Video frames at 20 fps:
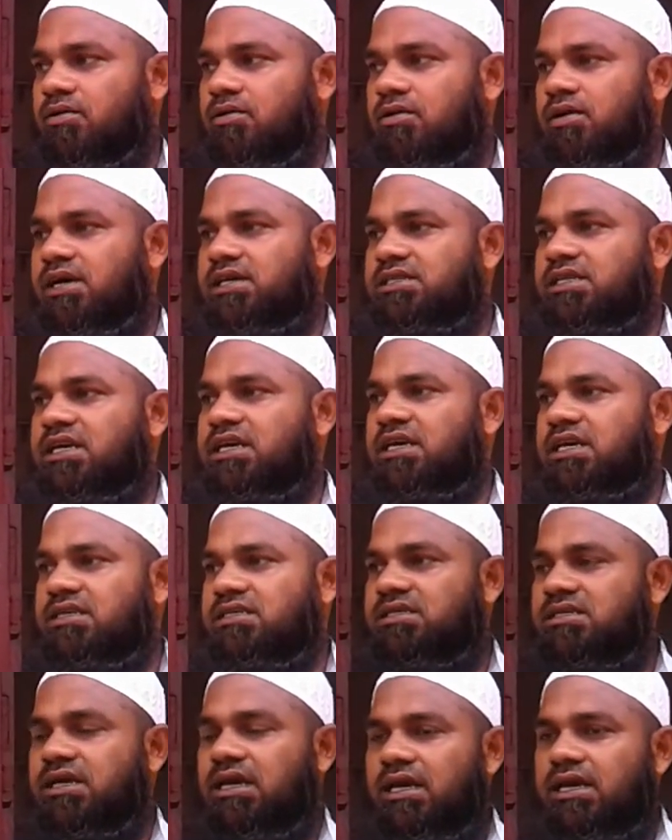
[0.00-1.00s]
Alright,
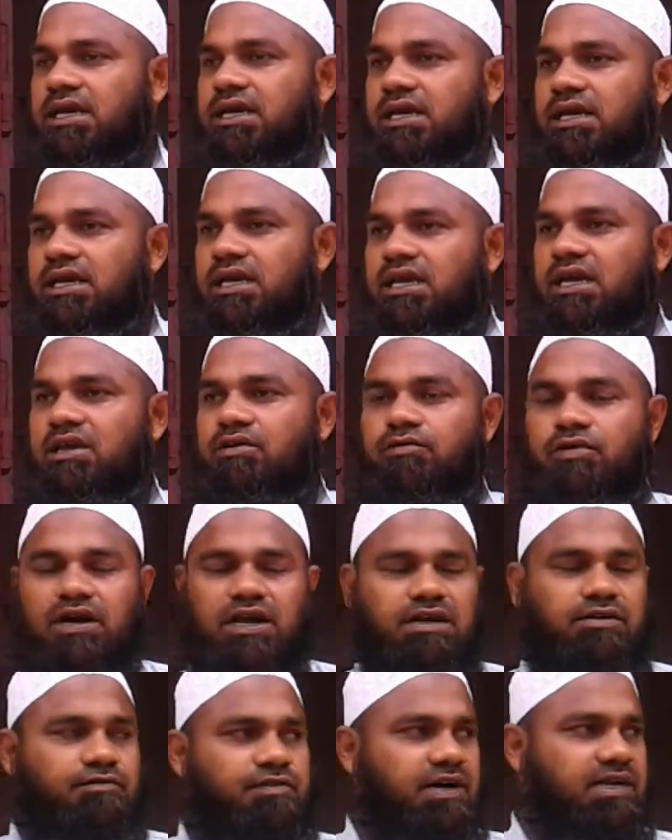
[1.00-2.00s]
he
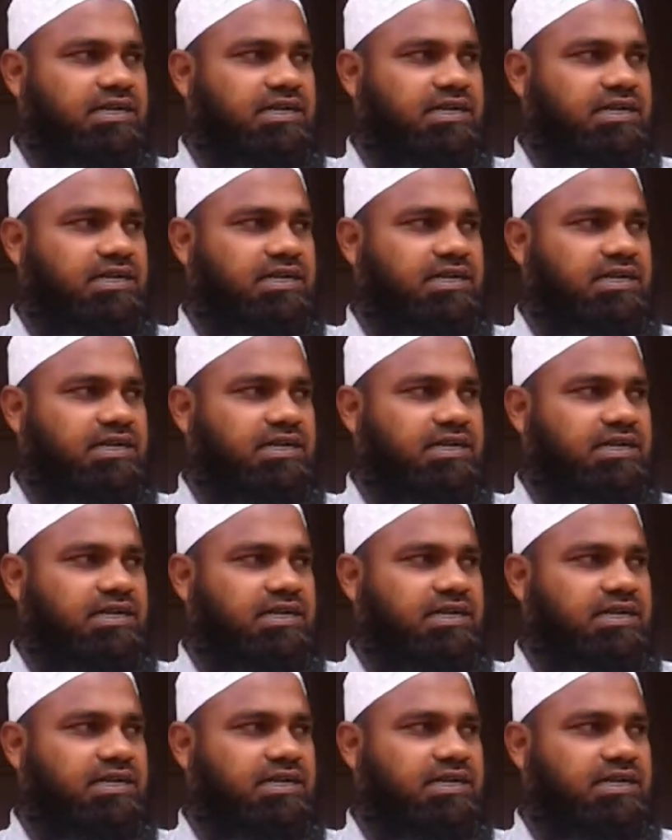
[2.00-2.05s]
worked